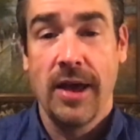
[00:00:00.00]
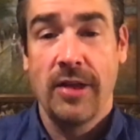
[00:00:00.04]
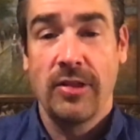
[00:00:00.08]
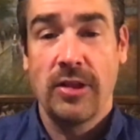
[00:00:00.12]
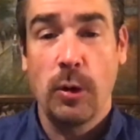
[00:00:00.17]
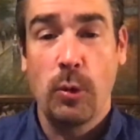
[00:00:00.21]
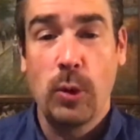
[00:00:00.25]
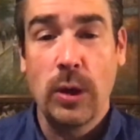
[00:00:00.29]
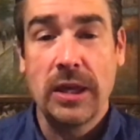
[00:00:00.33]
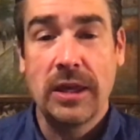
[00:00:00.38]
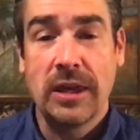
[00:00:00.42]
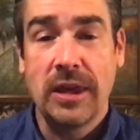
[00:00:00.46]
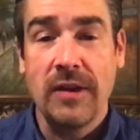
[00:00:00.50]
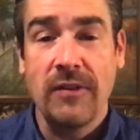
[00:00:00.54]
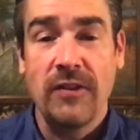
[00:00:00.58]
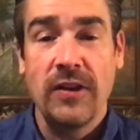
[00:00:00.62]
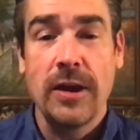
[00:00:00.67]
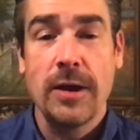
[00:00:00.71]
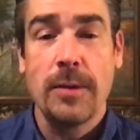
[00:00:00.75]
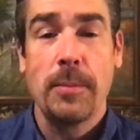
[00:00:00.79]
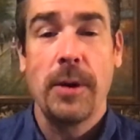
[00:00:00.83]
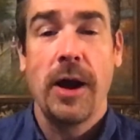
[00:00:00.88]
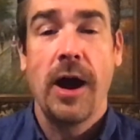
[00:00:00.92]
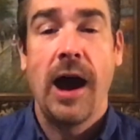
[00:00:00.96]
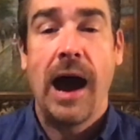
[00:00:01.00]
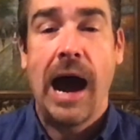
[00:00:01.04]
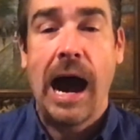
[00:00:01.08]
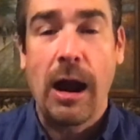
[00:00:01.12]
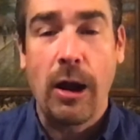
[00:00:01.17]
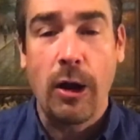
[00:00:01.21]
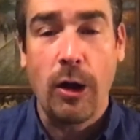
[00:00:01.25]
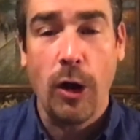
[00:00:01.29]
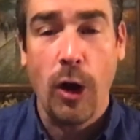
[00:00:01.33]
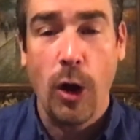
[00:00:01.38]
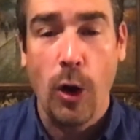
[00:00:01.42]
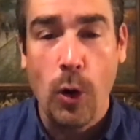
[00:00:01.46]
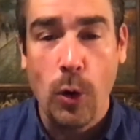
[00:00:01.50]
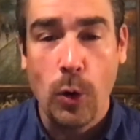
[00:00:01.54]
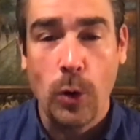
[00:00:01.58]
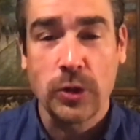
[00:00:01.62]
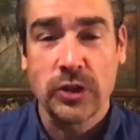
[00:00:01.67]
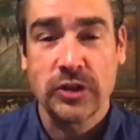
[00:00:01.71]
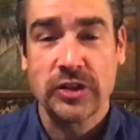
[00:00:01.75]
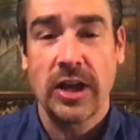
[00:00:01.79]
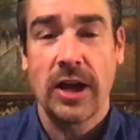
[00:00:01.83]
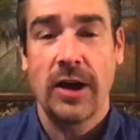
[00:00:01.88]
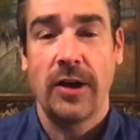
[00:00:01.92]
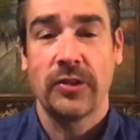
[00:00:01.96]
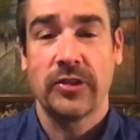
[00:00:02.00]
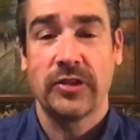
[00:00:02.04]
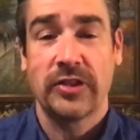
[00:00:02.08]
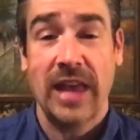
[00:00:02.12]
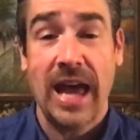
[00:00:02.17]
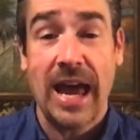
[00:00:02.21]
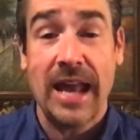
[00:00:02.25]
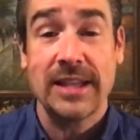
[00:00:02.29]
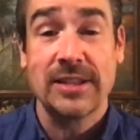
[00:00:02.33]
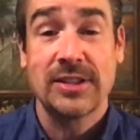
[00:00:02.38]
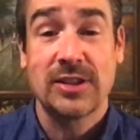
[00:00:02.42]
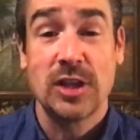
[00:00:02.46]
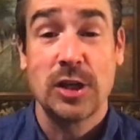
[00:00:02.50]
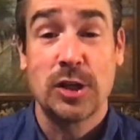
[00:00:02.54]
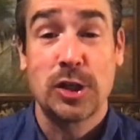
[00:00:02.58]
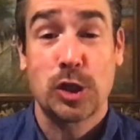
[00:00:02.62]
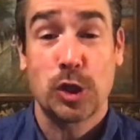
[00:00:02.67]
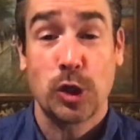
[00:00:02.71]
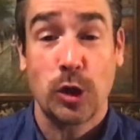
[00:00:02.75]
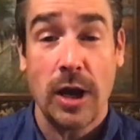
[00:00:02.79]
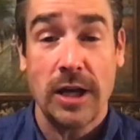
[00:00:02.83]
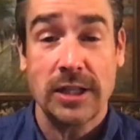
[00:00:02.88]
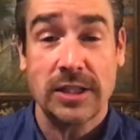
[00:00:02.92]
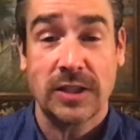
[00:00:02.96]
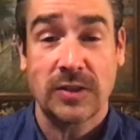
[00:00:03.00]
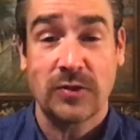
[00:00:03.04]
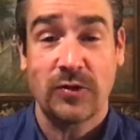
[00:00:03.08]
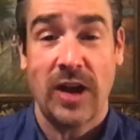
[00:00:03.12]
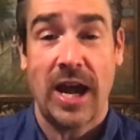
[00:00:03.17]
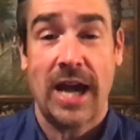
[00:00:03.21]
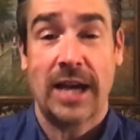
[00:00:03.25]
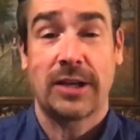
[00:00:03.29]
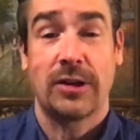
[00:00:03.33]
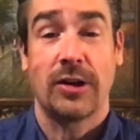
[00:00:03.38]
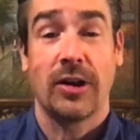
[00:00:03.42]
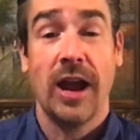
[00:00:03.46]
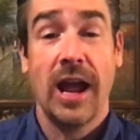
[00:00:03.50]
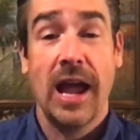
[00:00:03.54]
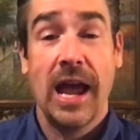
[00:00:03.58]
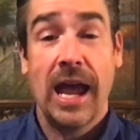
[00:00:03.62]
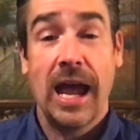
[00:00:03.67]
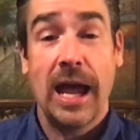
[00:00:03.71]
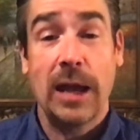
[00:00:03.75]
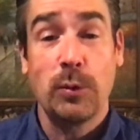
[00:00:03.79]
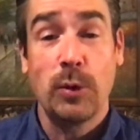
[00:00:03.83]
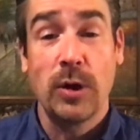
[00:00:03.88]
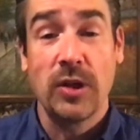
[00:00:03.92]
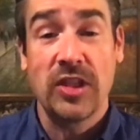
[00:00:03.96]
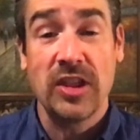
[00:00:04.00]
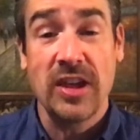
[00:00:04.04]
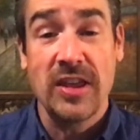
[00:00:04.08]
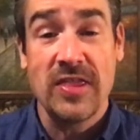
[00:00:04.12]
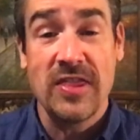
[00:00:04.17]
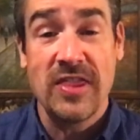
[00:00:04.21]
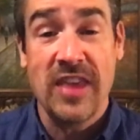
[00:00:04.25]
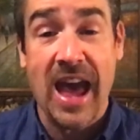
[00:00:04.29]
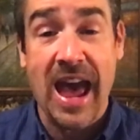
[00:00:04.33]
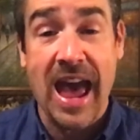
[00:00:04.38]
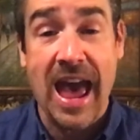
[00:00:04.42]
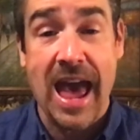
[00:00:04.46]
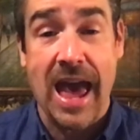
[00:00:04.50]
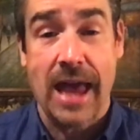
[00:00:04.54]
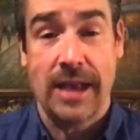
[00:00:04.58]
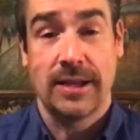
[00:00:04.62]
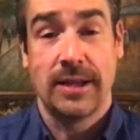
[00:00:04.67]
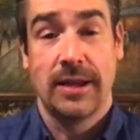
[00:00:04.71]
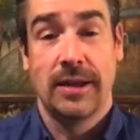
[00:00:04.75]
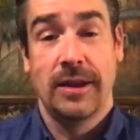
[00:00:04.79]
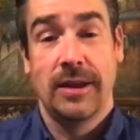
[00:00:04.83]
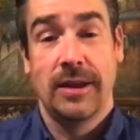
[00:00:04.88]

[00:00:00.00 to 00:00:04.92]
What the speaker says: That we give him our whole selves. That is the trust factor. And within that,